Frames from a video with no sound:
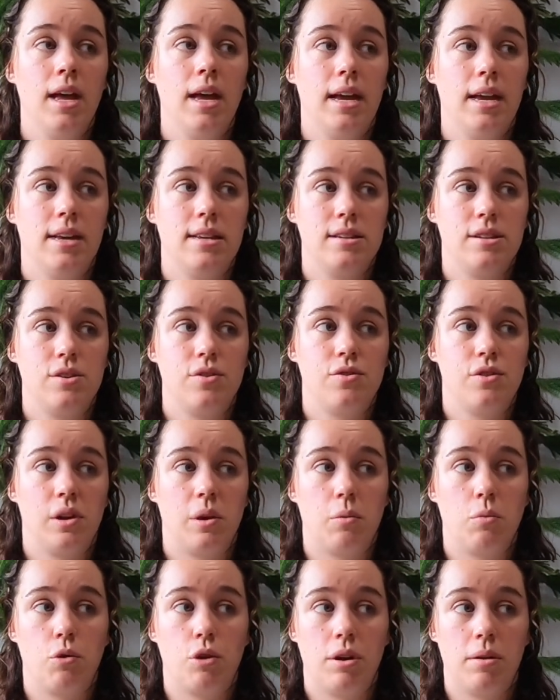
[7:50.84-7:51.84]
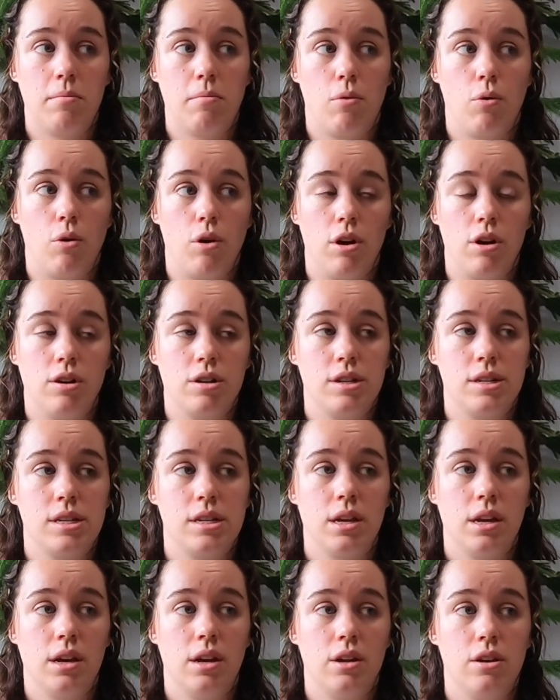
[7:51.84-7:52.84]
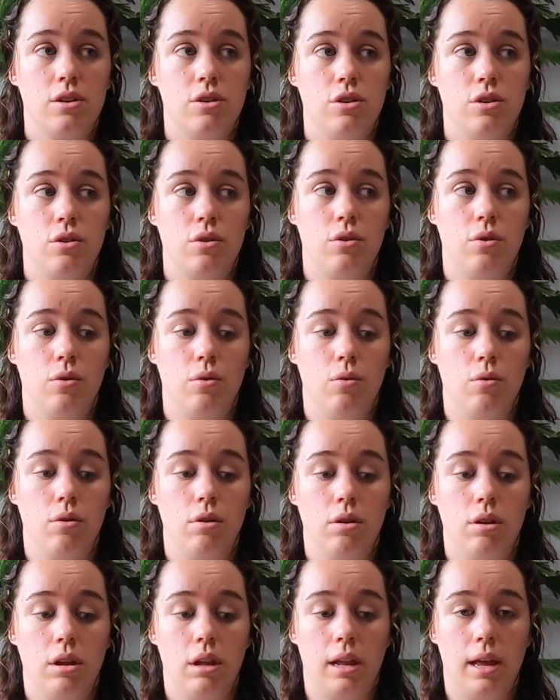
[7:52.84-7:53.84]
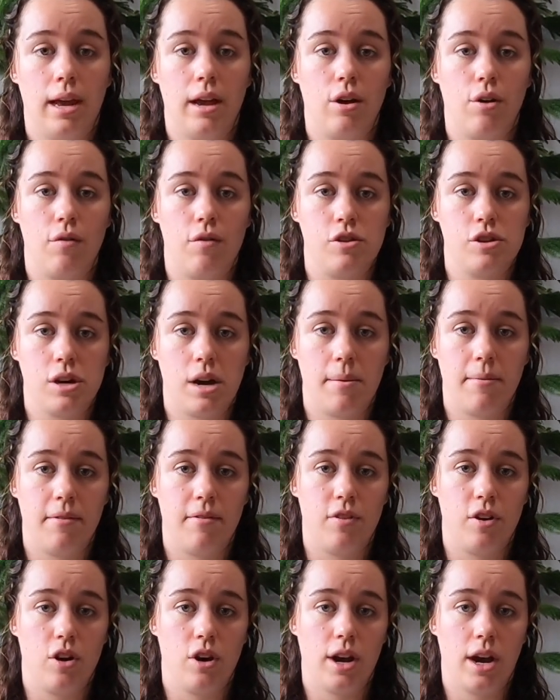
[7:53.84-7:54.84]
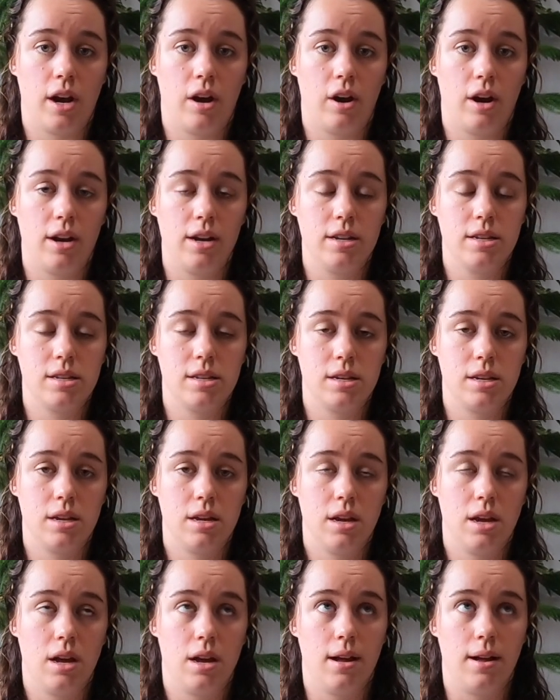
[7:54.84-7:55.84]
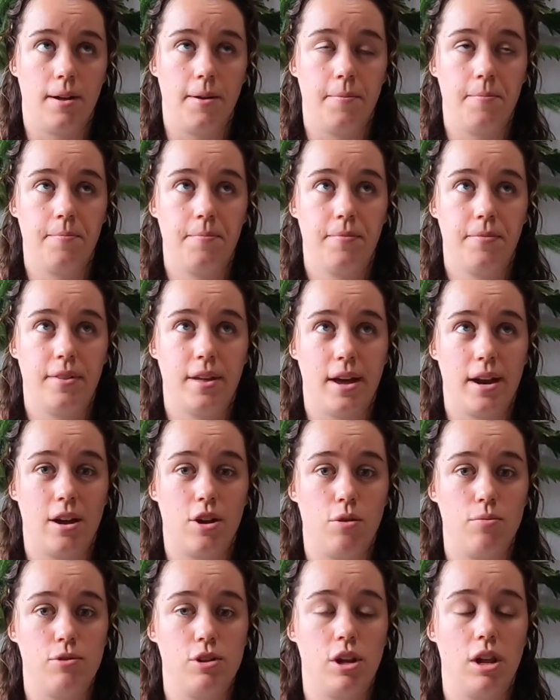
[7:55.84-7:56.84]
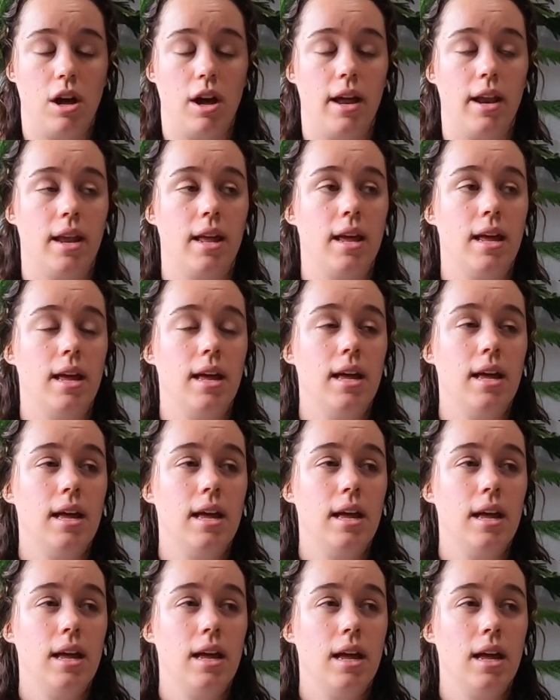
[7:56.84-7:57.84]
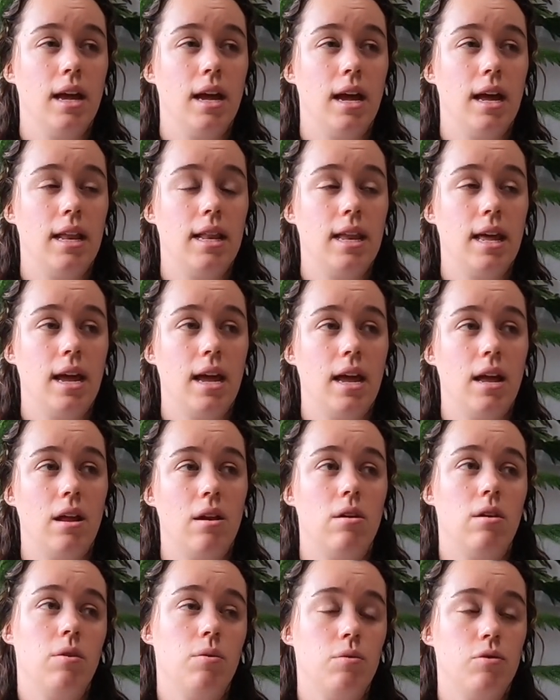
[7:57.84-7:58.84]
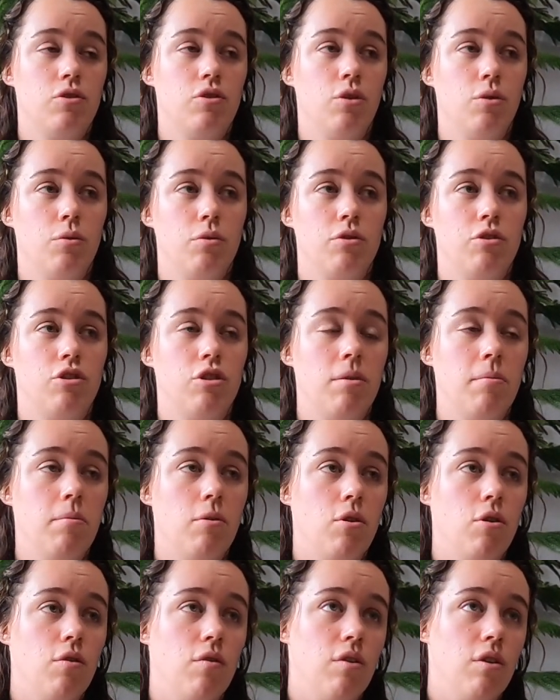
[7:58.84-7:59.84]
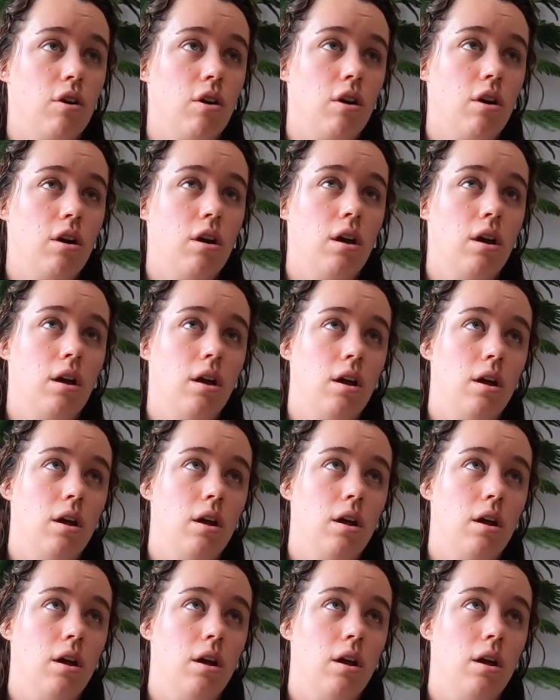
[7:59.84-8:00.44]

is using wooden boards to lay over top of your carrots. That helped a lot. And then, so we'll jump over